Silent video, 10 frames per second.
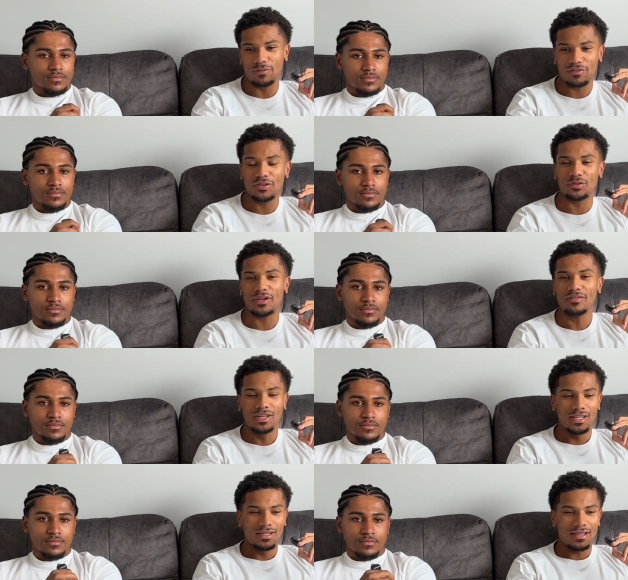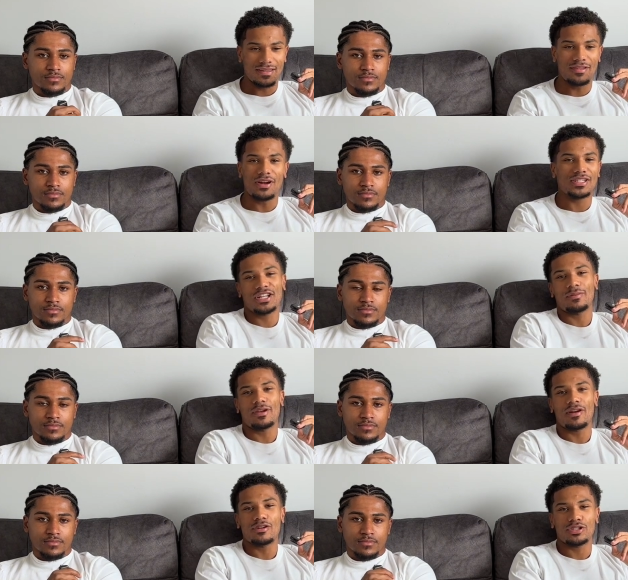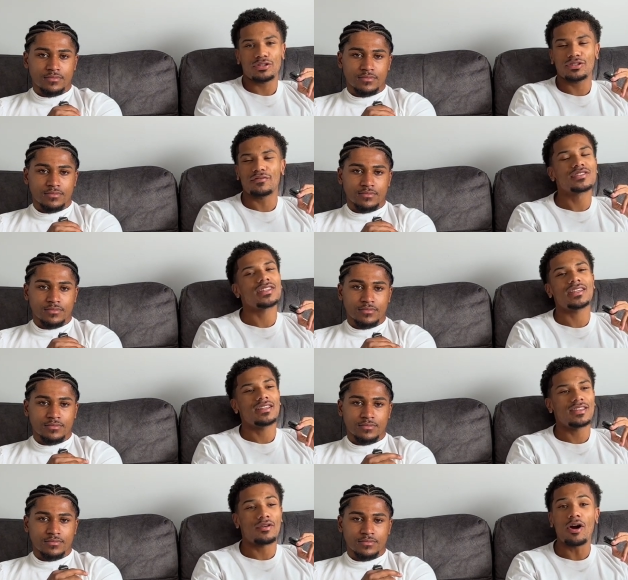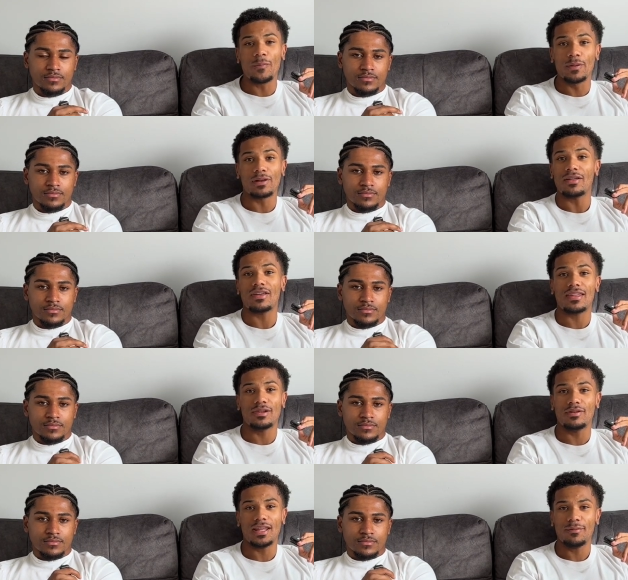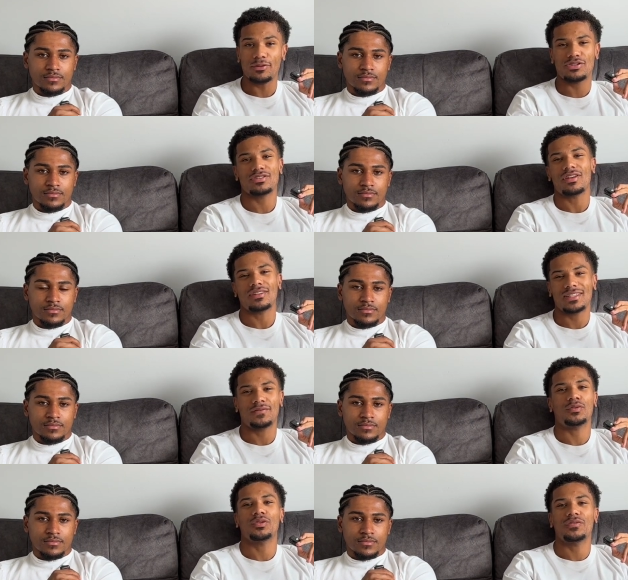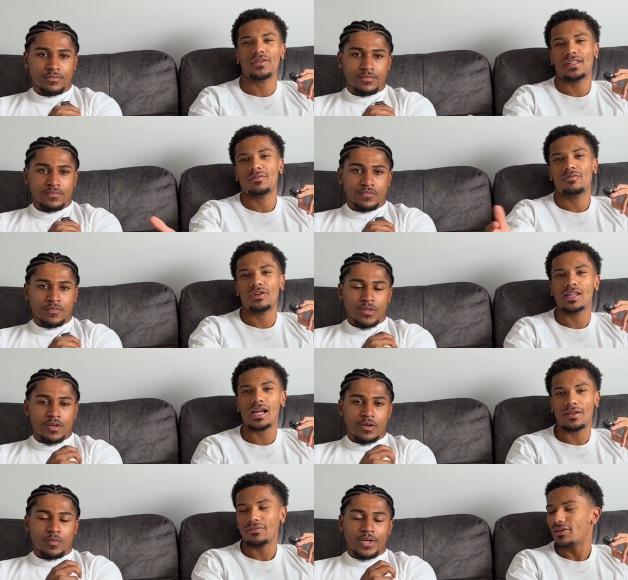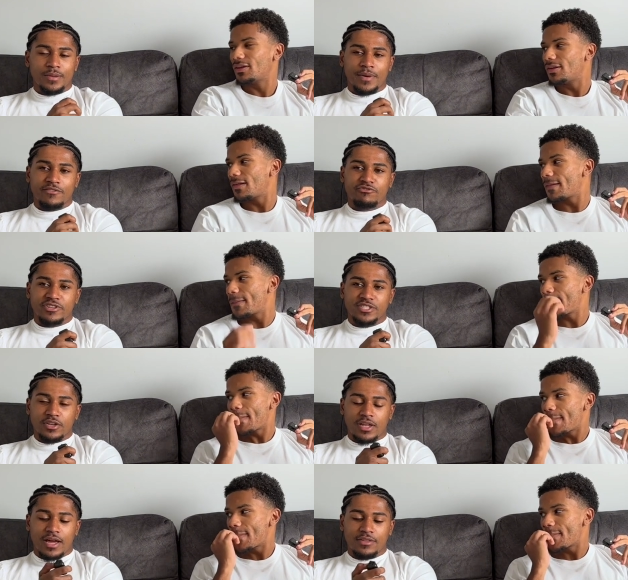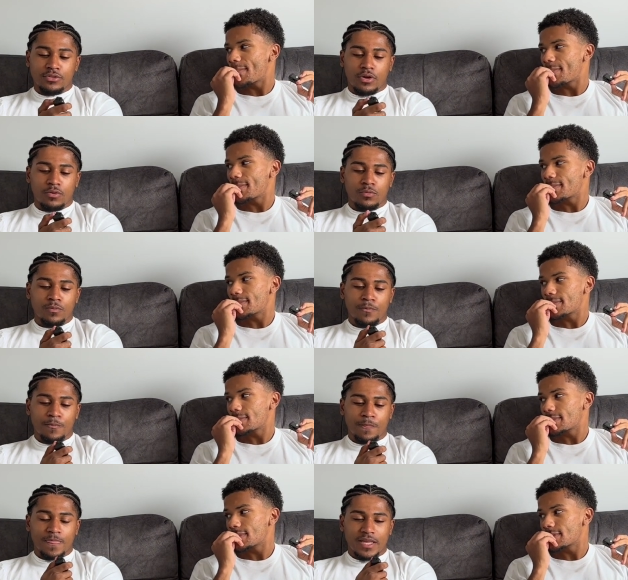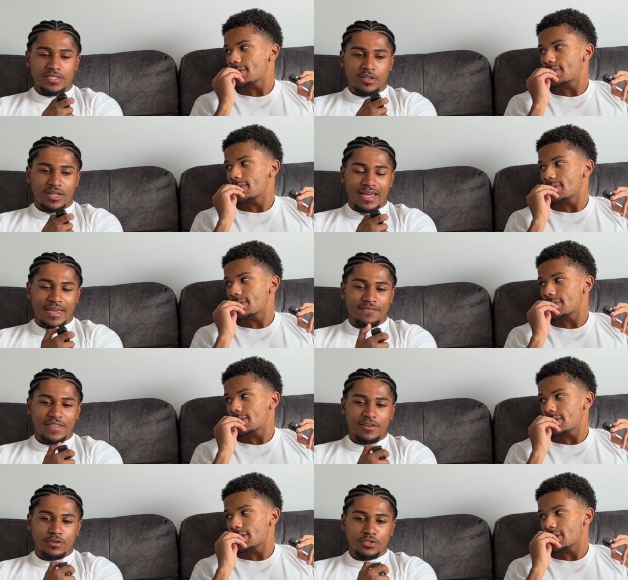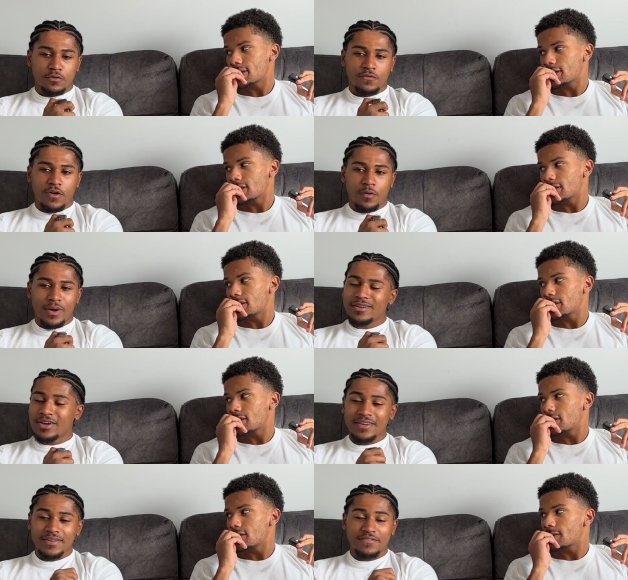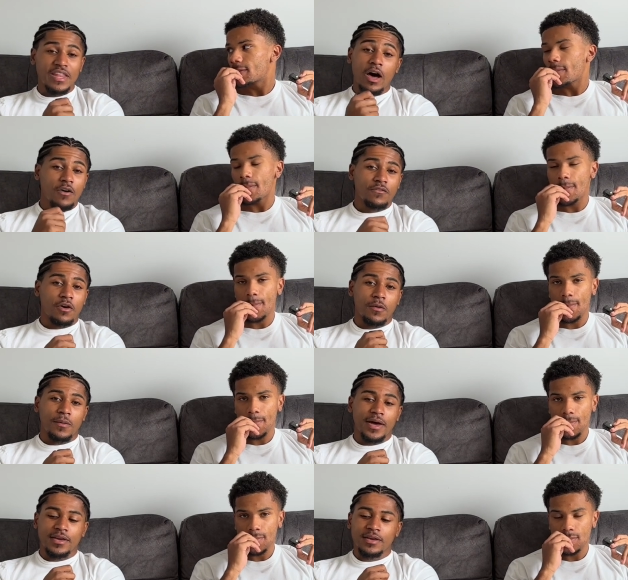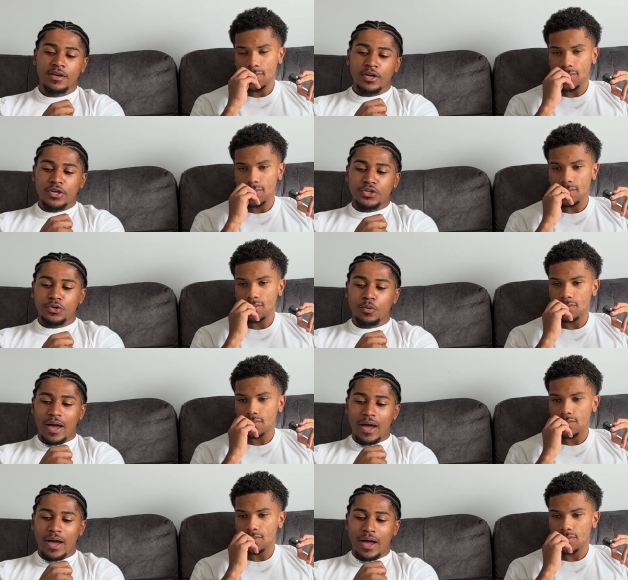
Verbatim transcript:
Speaker 1: to be friends with and they're actually going to be around you because obviously there are people out there doing it, but it's just difficult to find them in real life.
Speaker 2: When you make friends online, though, as long like if they're not too far away, or even if they are far away, you